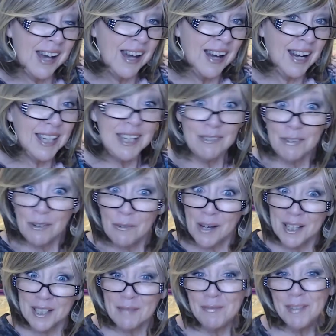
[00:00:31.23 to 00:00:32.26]
Hi
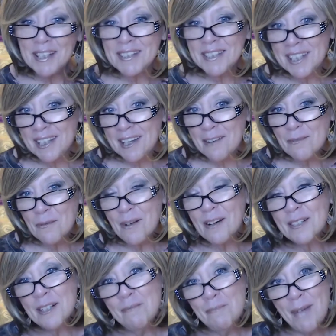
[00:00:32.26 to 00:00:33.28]
everyone, I'm Nancy and
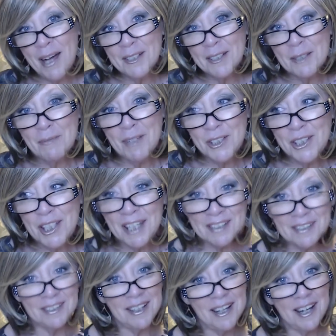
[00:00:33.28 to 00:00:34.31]
welcome back to my channel.